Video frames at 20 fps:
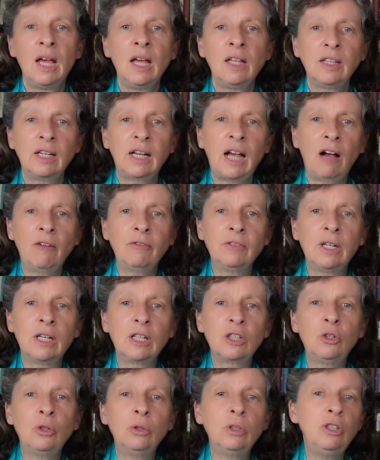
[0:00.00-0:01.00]
The
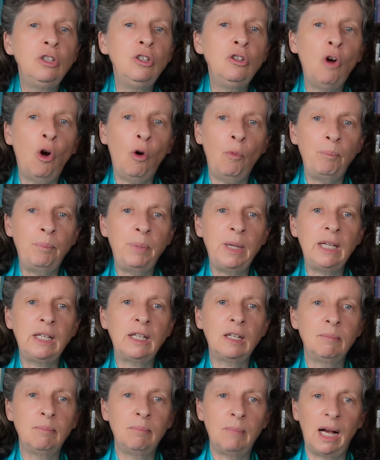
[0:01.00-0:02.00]
governor could not be
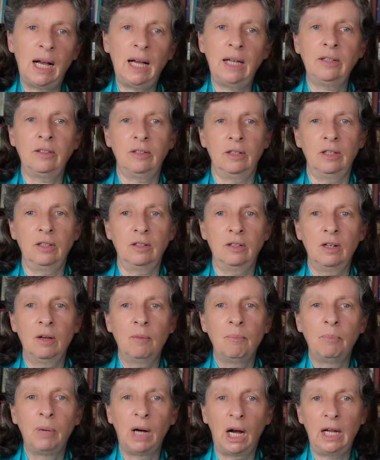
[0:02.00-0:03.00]
commanded
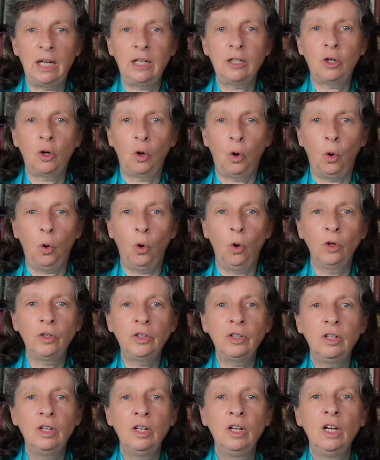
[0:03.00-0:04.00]
by a
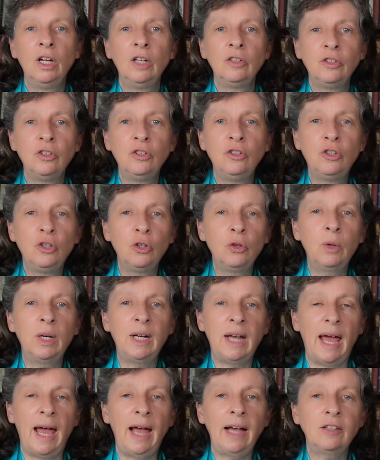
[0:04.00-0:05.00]
court to do
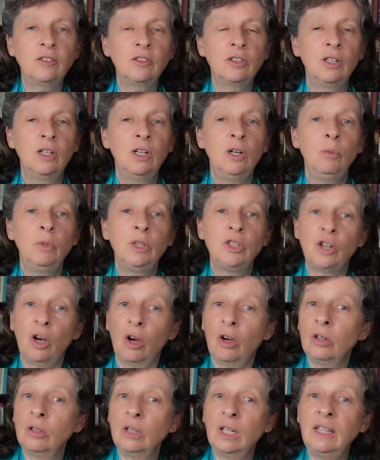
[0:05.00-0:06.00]
an act which
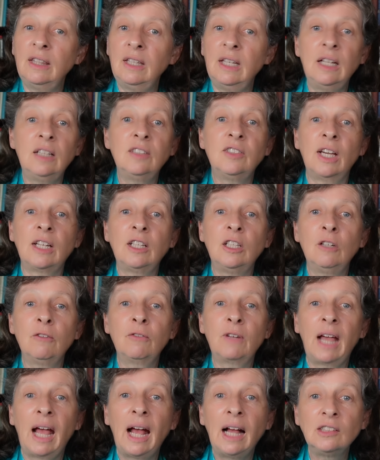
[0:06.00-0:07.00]
only the
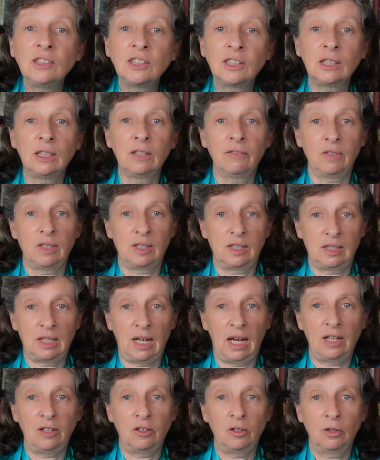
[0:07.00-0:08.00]
Executive Council of the
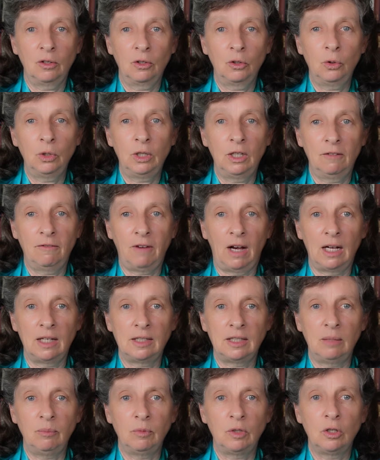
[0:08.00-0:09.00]
state could
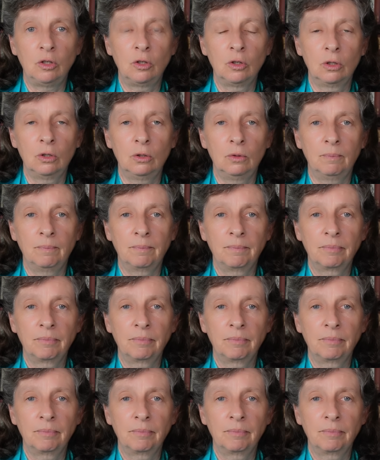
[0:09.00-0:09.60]
advise him to do.